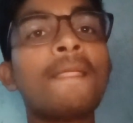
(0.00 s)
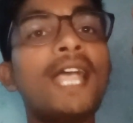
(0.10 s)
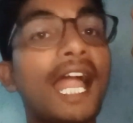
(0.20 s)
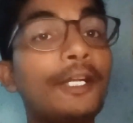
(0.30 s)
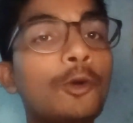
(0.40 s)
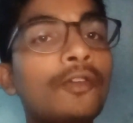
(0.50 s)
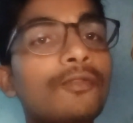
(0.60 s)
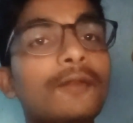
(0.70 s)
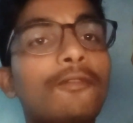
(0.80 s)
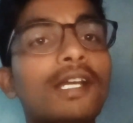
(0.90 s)
And don't
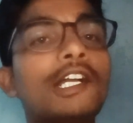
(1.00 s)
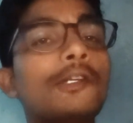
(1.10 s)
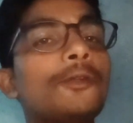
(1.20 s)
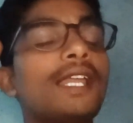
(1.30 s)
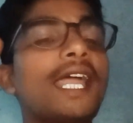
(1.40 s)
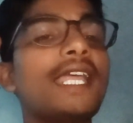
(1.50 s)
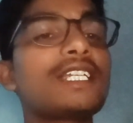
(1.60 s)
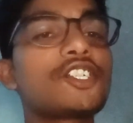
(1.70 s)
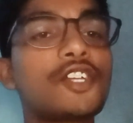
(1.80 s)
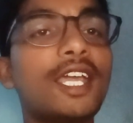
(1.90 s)
forget to like,
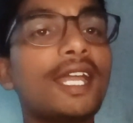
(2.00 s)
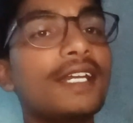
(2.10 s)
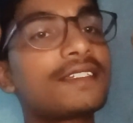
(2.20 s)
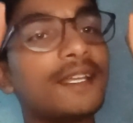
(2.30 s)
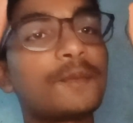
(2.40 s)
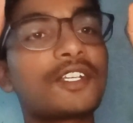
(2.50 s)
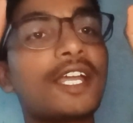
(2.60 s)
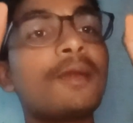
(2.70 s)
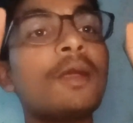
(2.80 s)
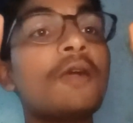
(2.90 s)
share and subscribe